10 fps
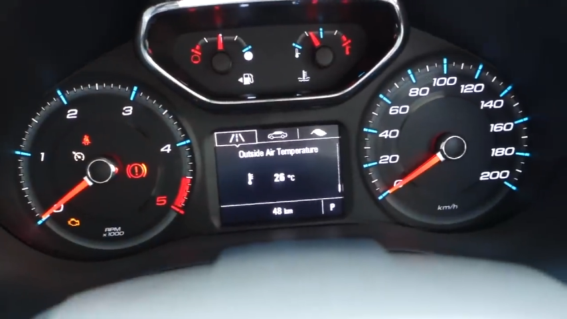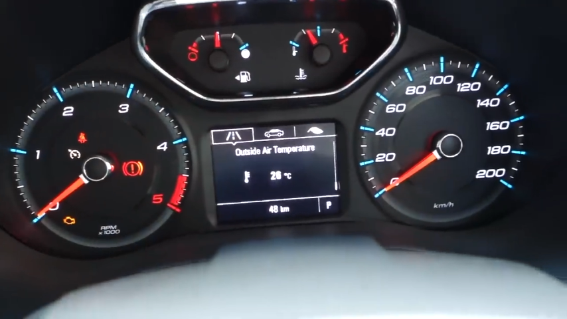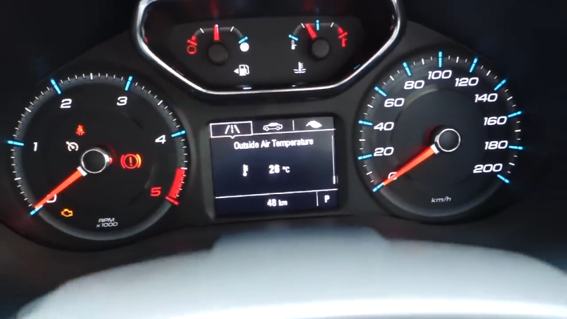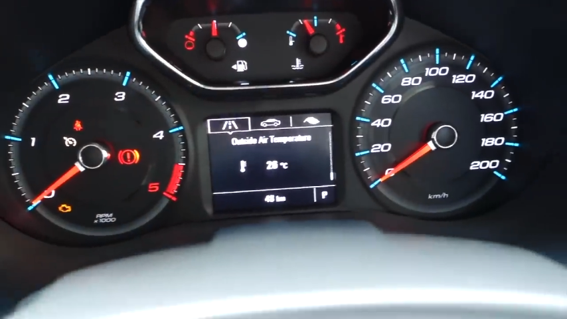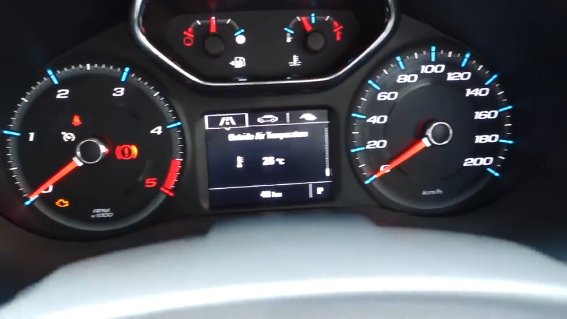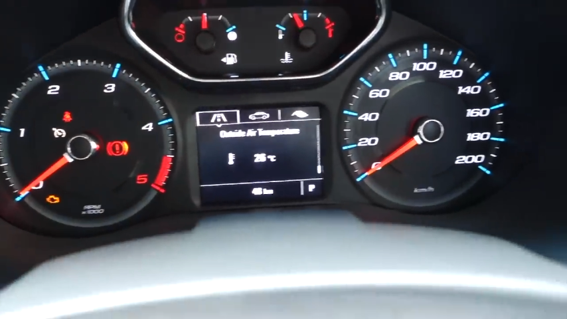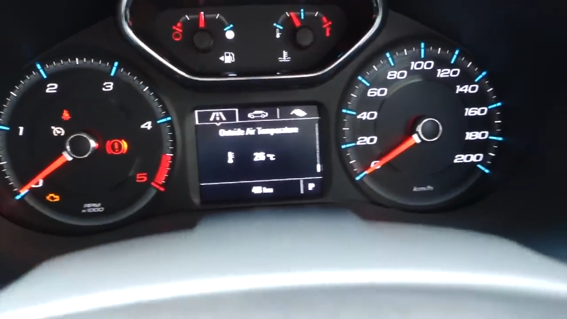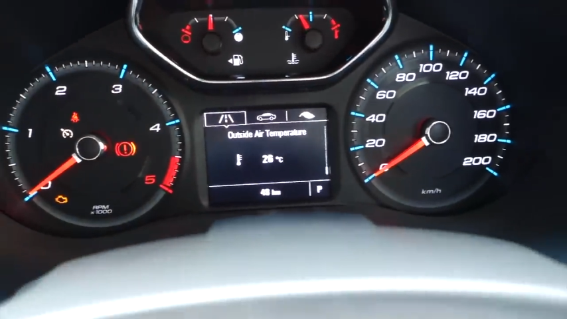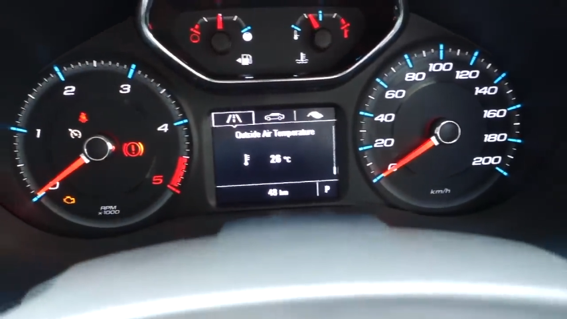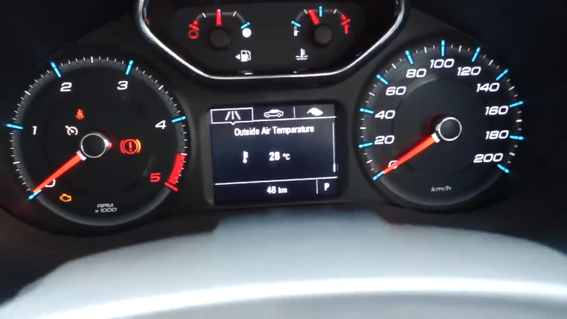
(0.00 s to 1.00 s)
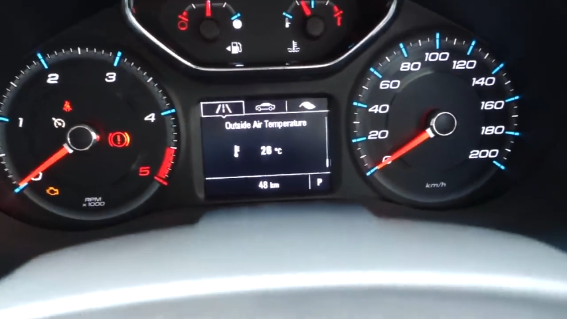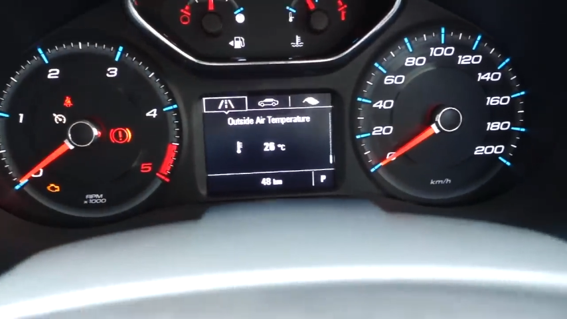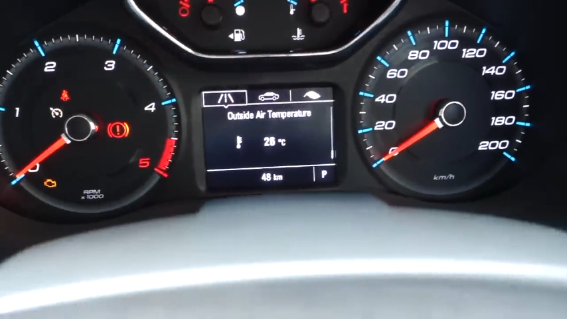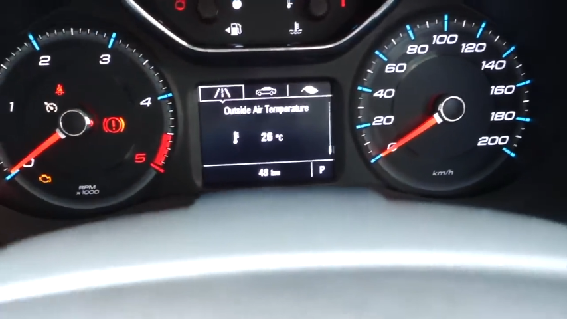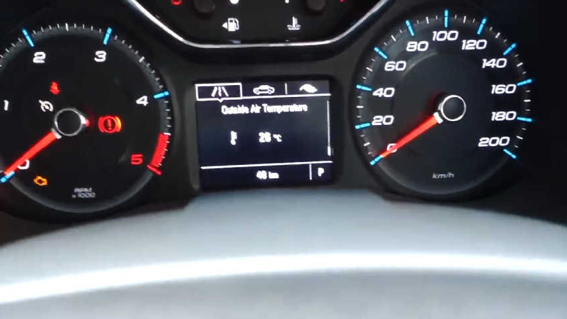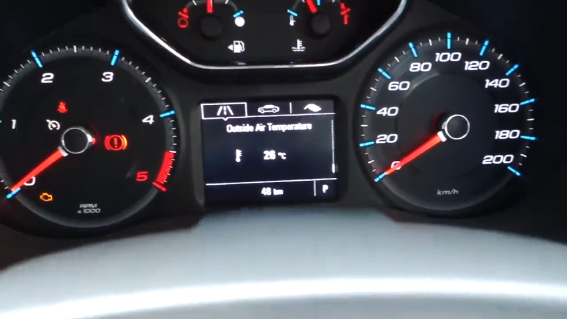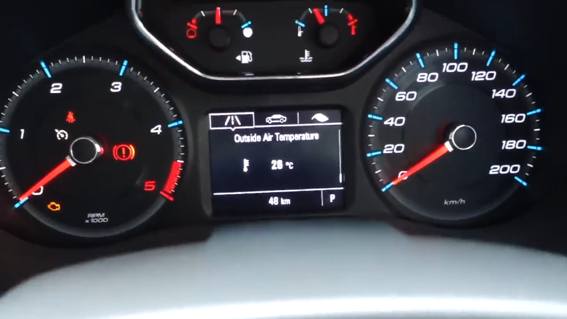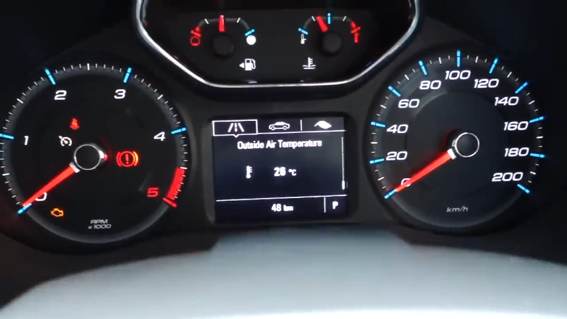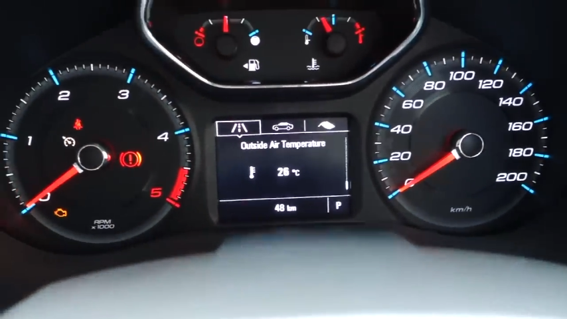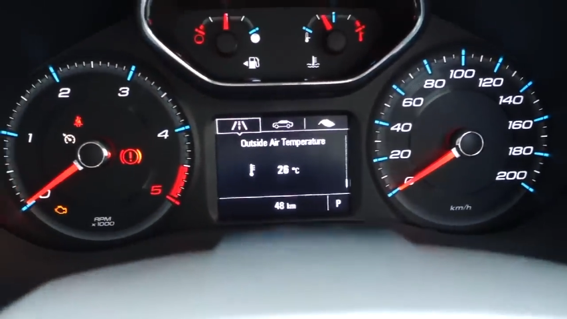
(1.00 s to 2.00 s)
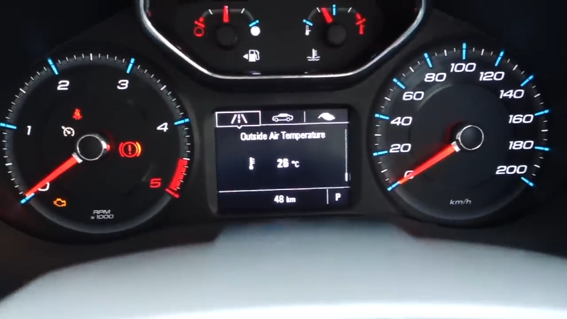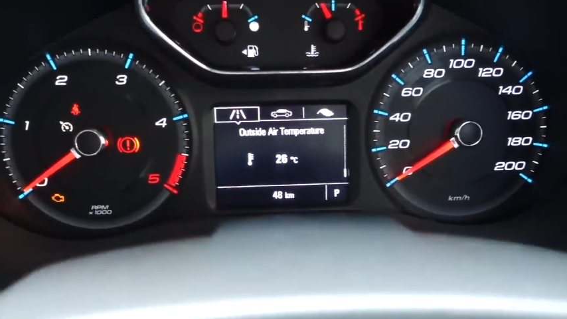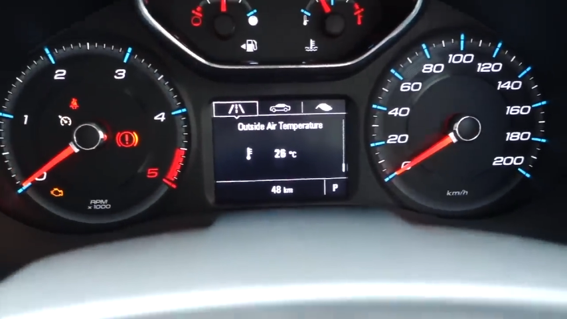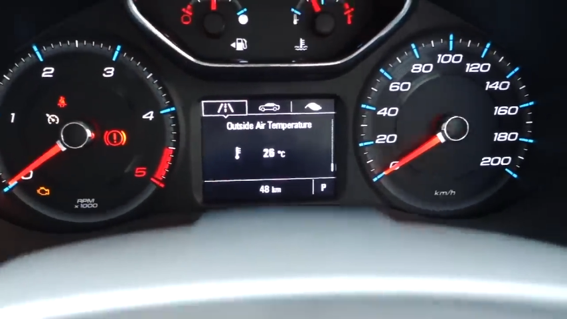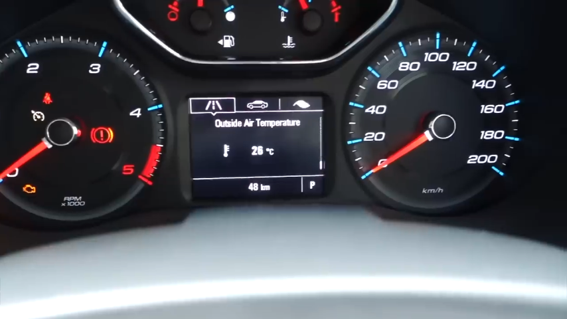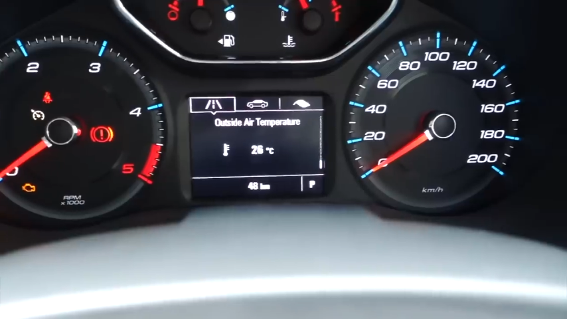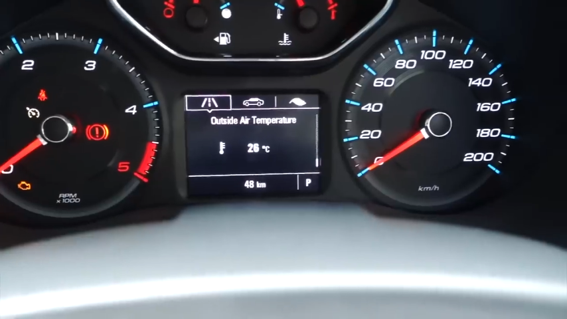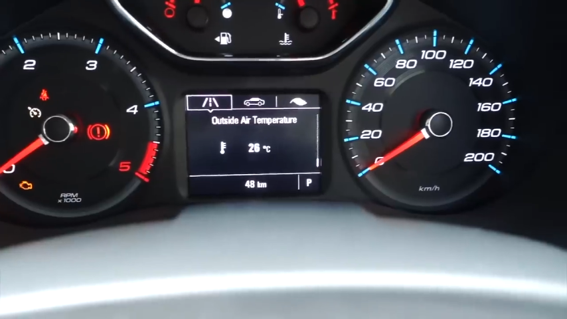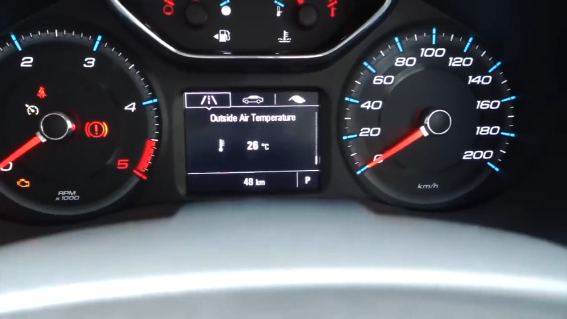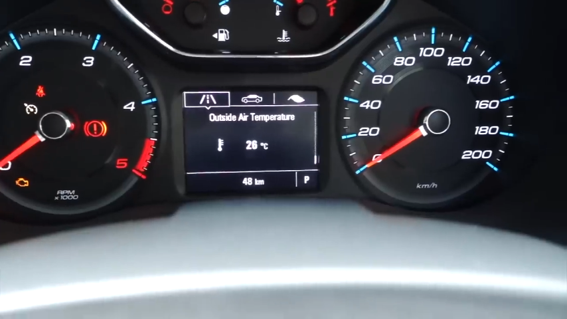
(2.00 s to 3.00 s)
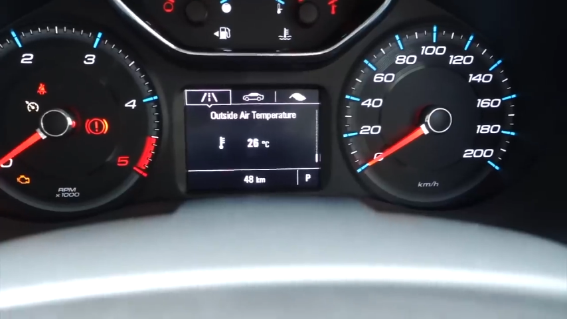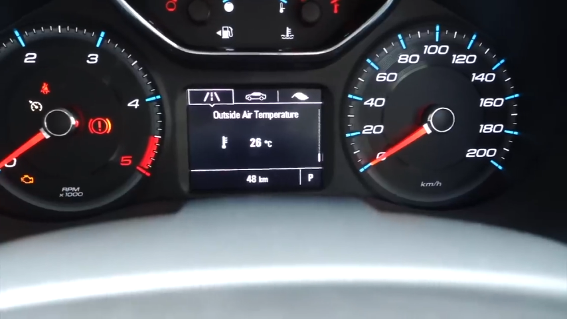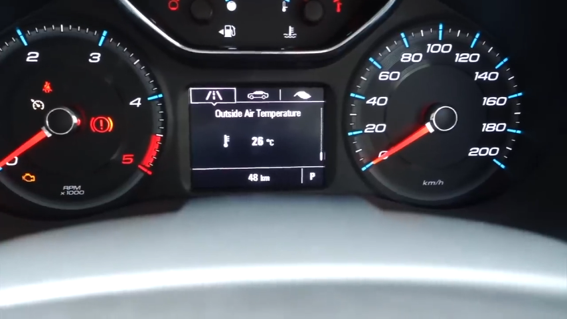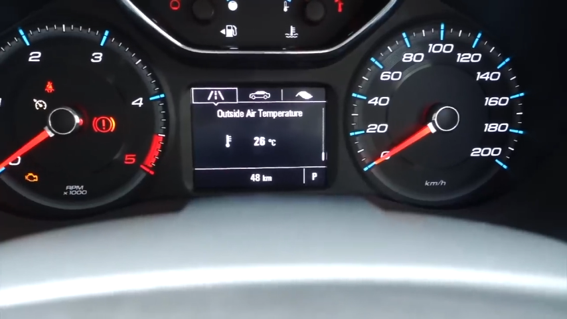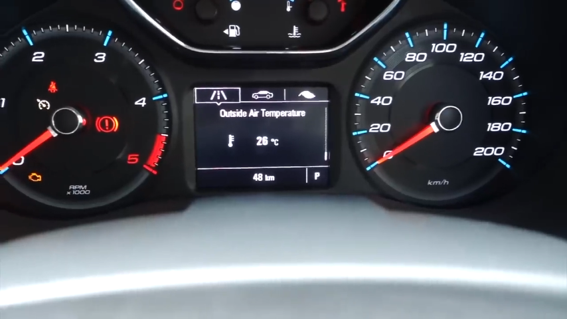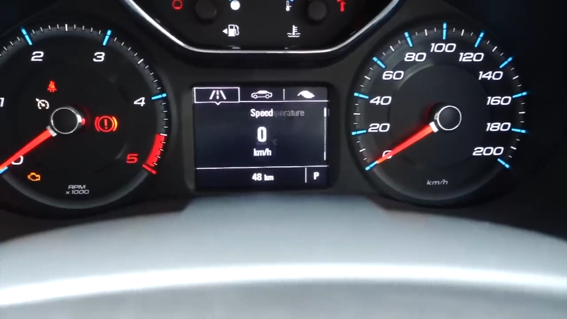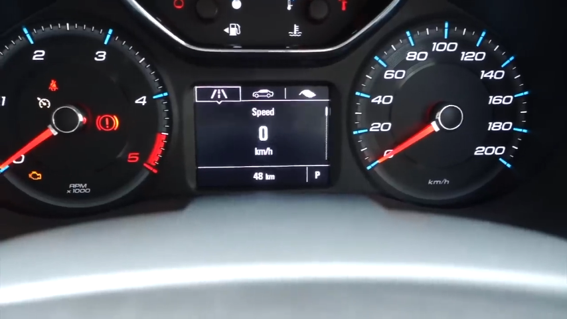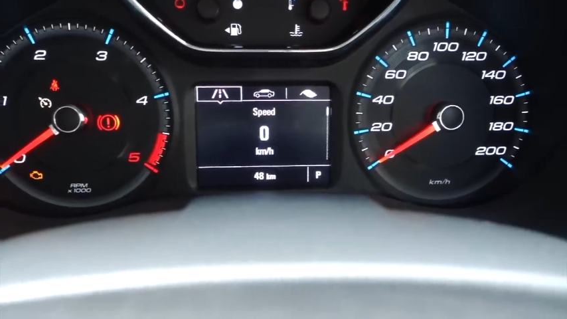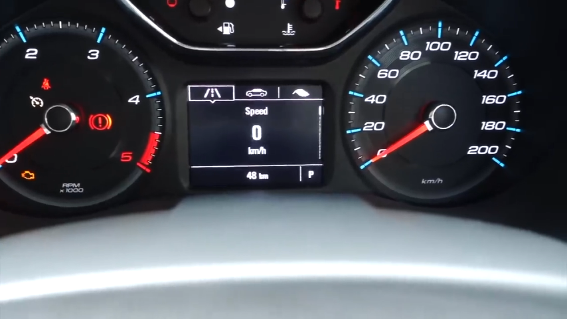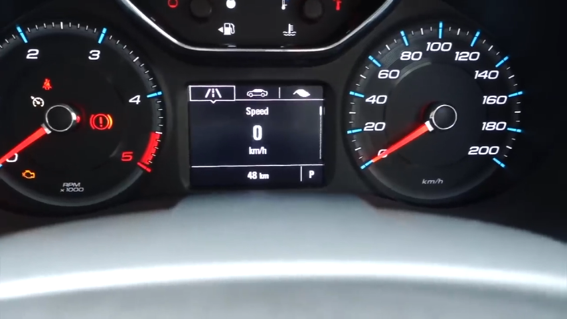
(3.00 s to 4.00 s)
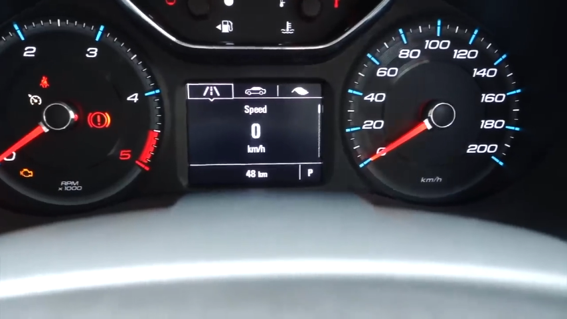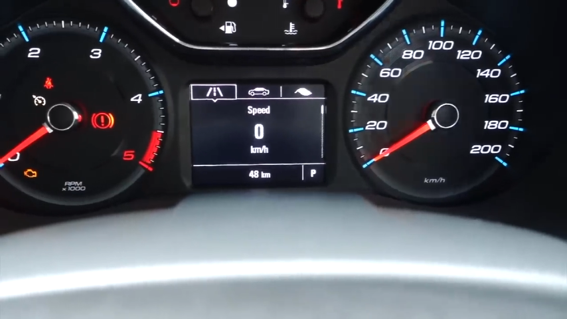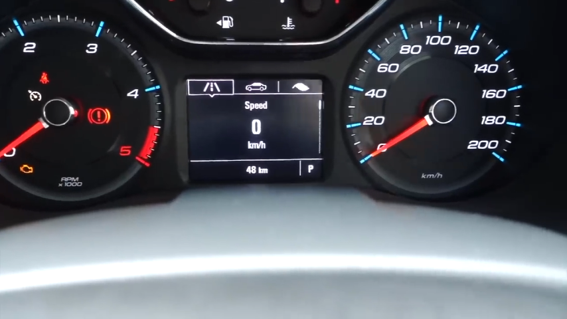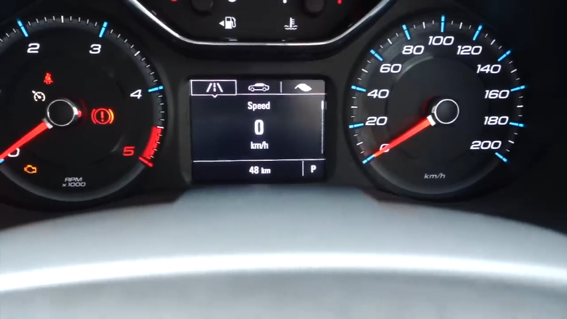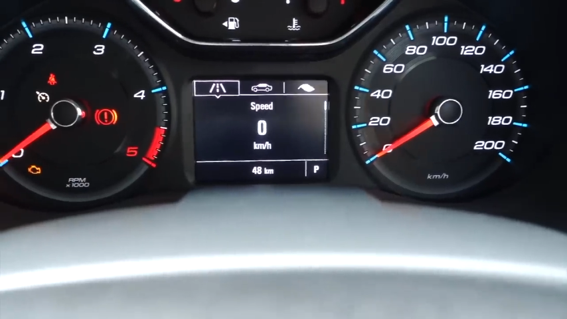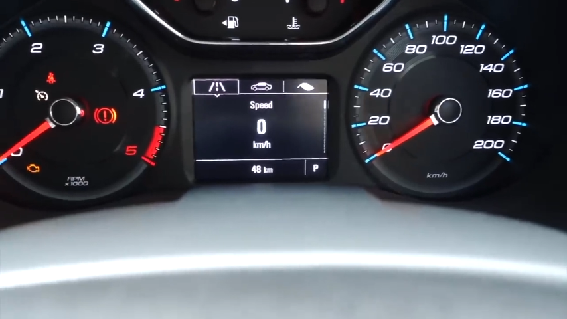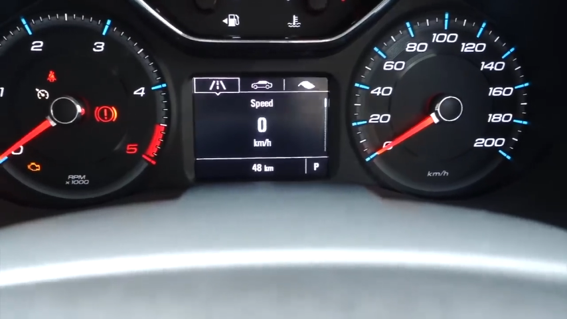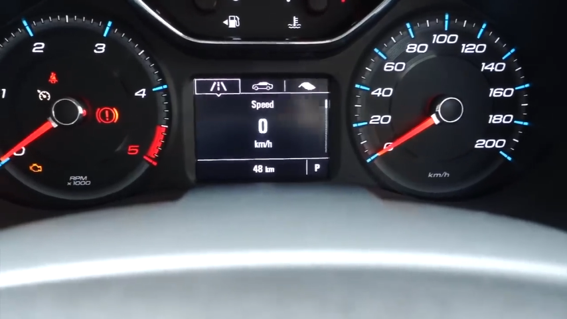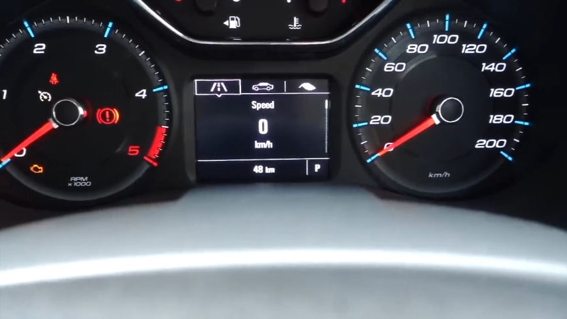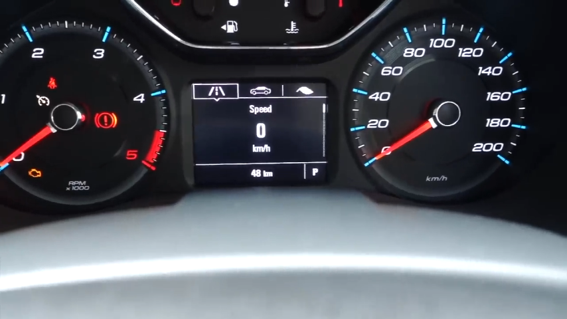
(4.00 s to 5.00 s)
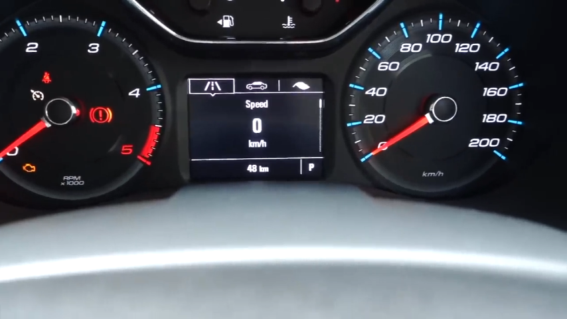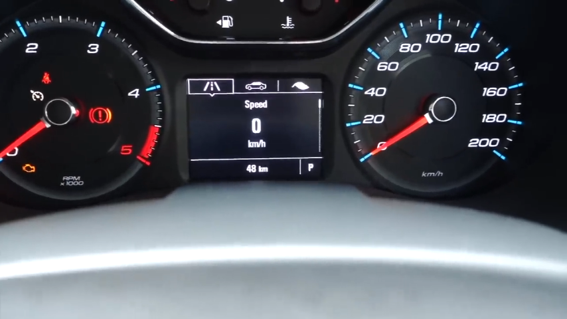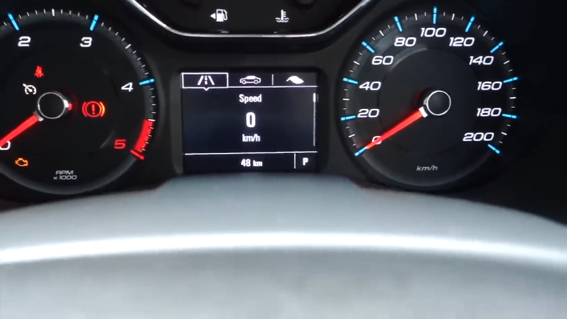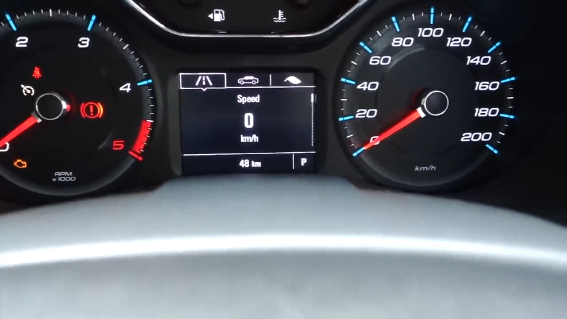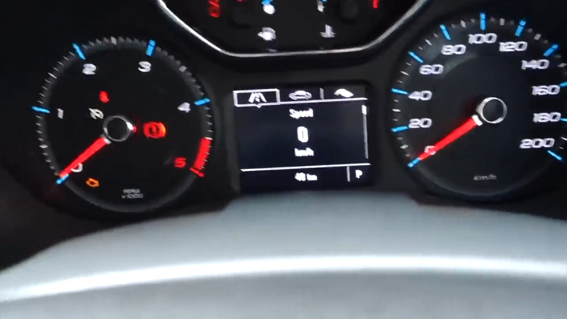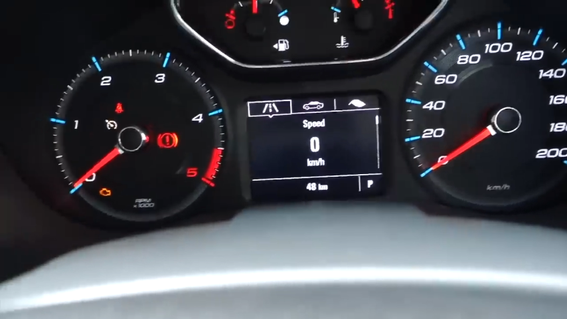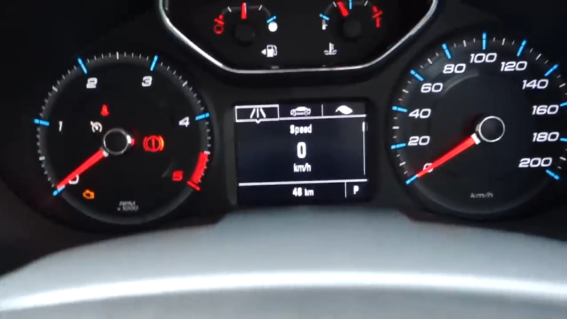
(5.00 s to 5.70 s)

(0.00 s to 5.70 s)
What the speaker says: (no speaker visible)